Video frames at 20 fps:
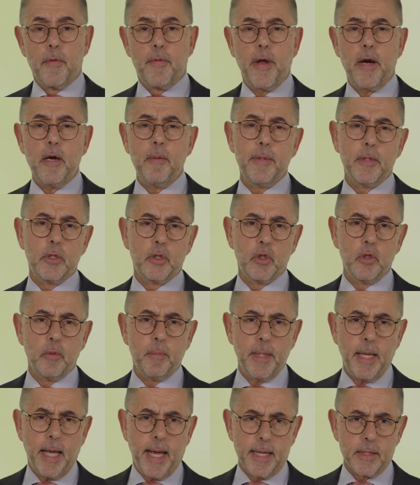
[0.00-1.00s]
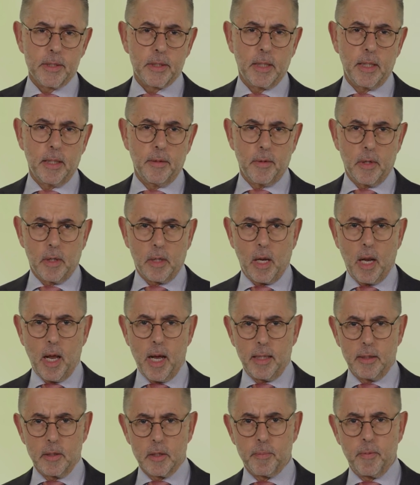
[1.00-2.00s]
Therapists should be asking their
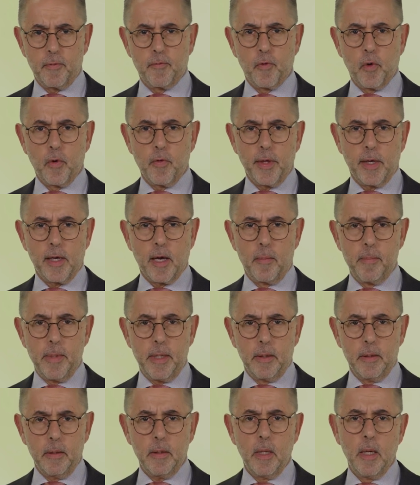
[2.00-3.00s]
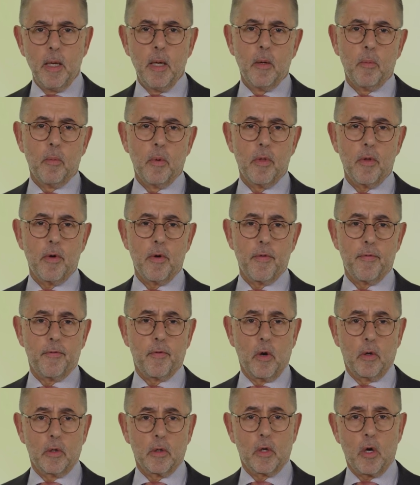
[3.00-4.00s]
clients before they come in whether they've
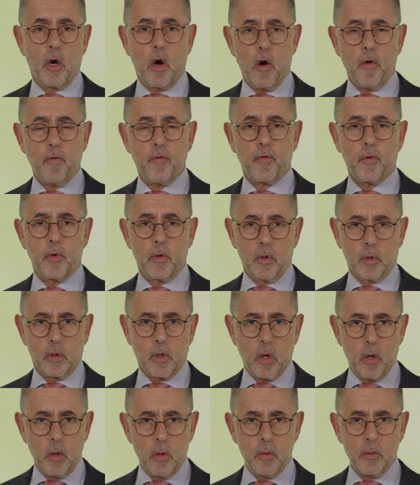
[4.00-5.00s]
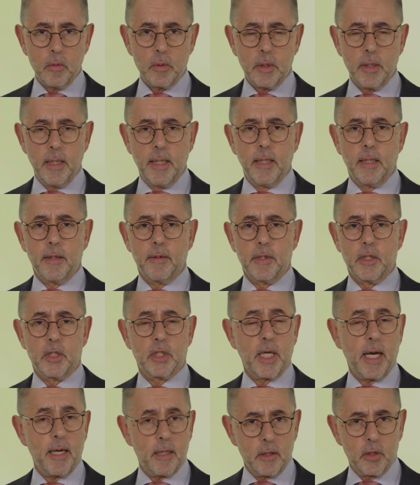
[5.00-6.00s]
got a cough or a cold, and they
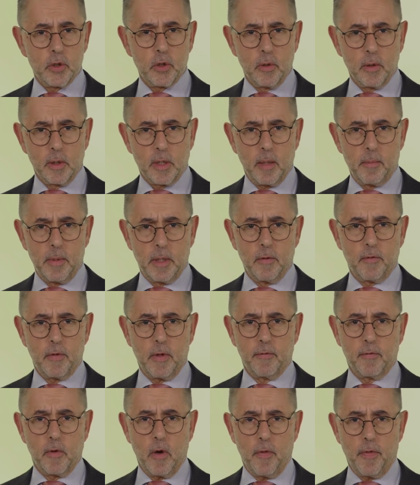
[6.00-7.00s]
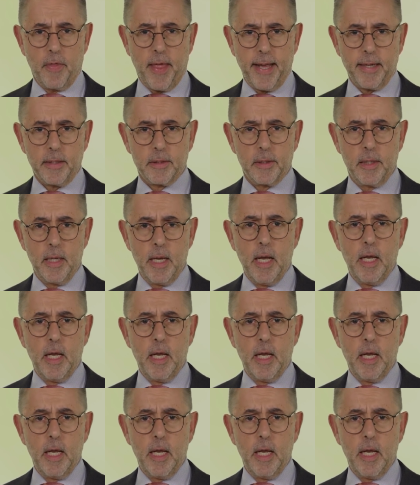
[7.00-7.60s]
certainly shouldn't come in if they've got that.